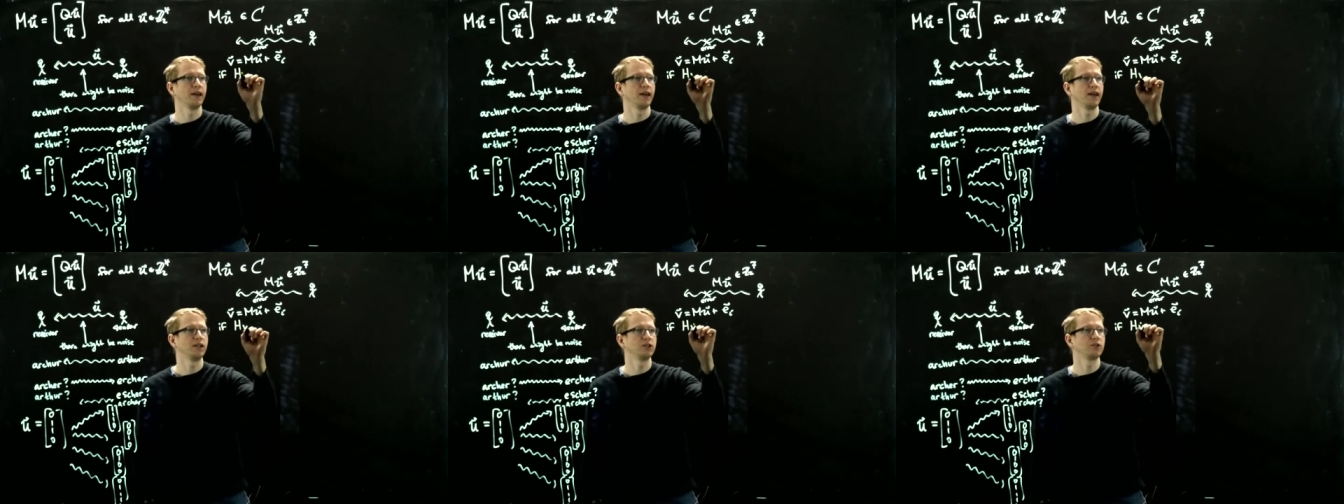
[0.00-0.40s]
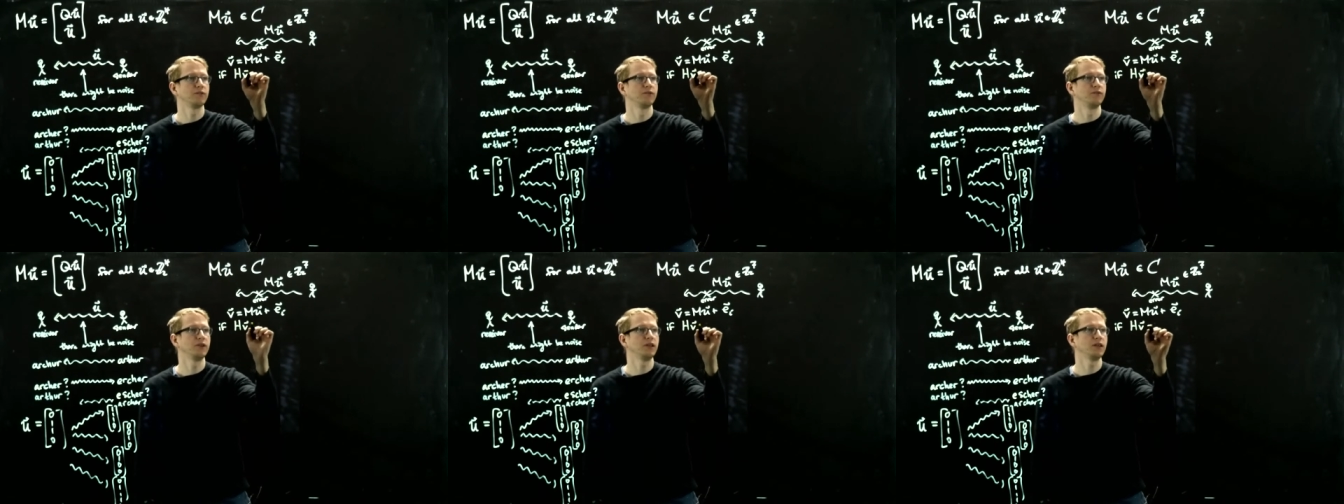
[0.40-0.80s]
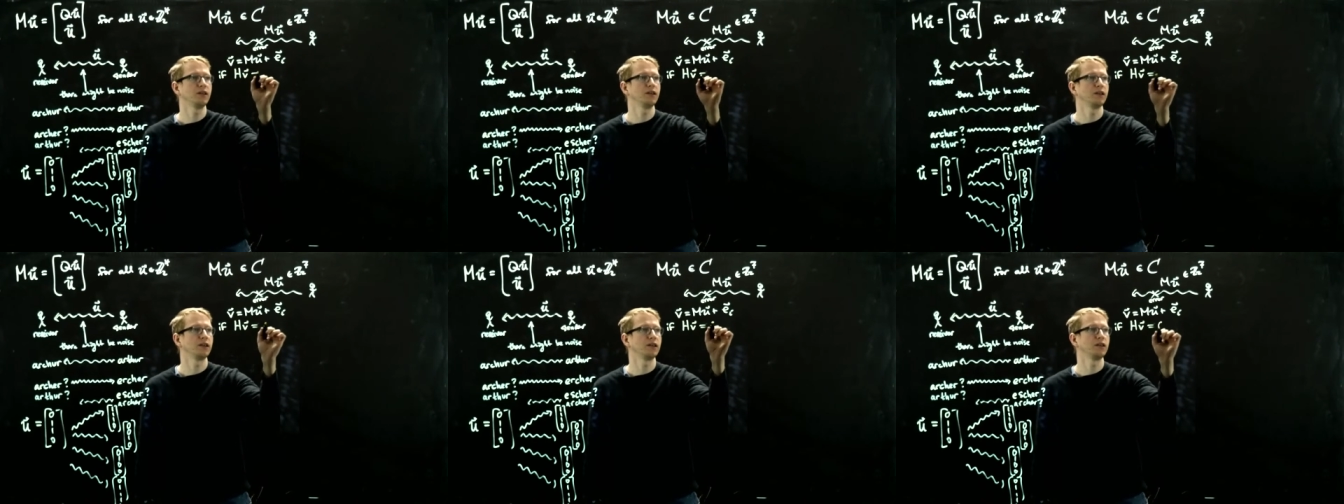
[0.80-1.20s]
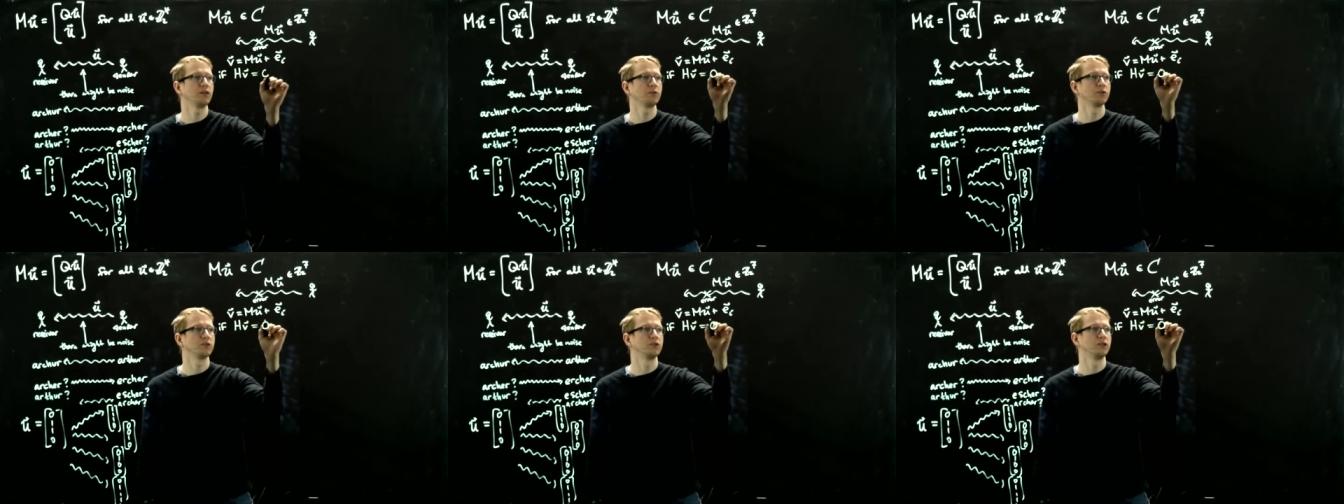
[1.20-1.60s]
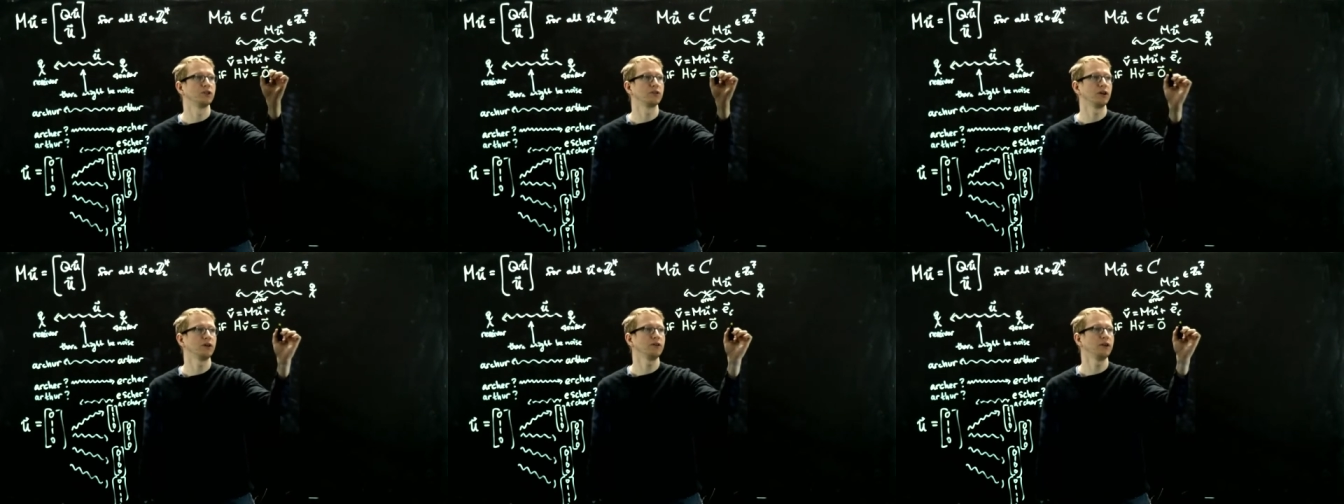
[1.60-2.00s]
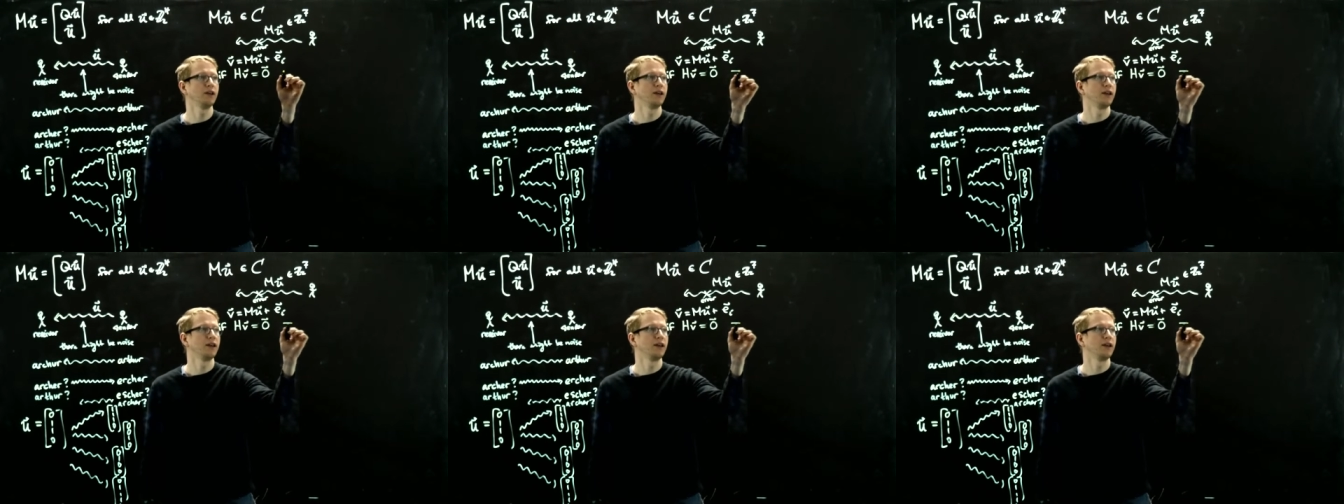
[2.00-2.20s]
H of v equals 0,